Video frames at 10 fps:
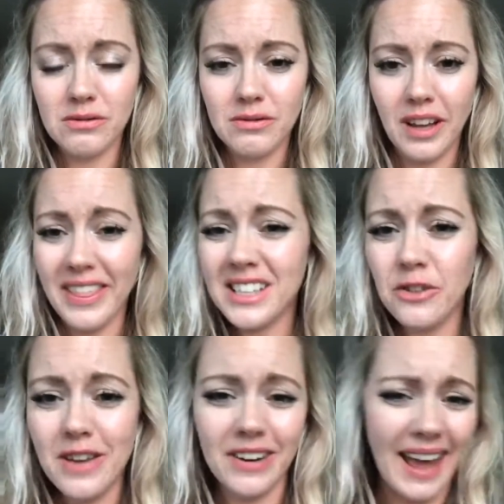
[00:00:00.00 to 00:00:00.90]
Like that's not
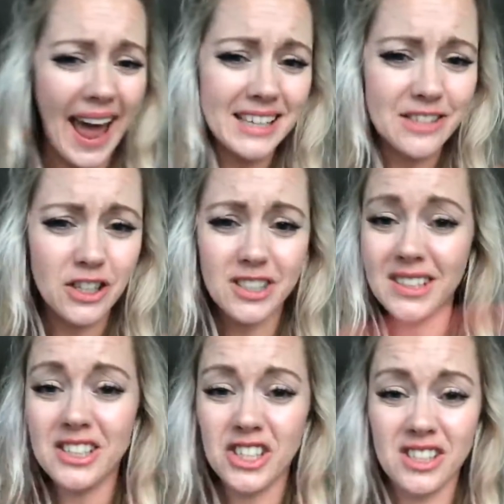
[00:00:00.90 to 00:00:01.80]
even like active users,
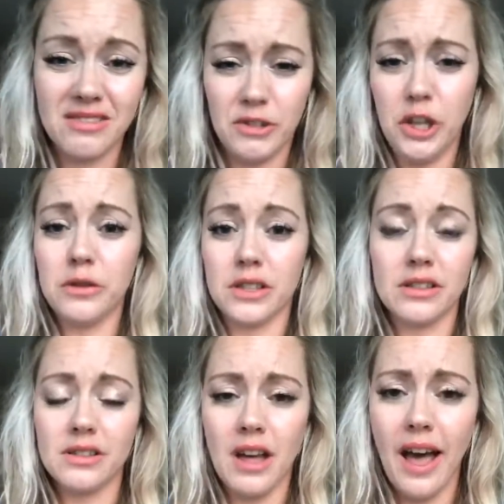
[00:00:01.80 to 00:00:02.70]
that's just
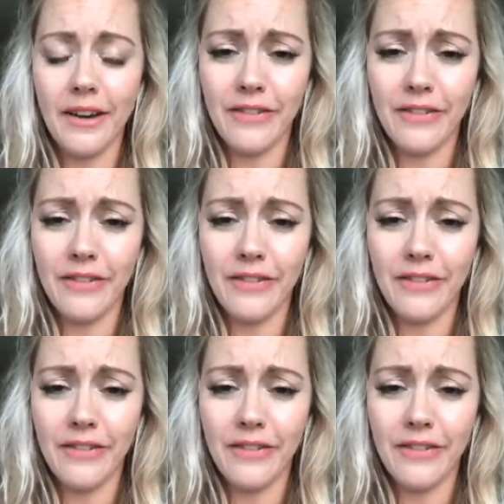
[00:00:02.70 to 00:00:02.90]
users that have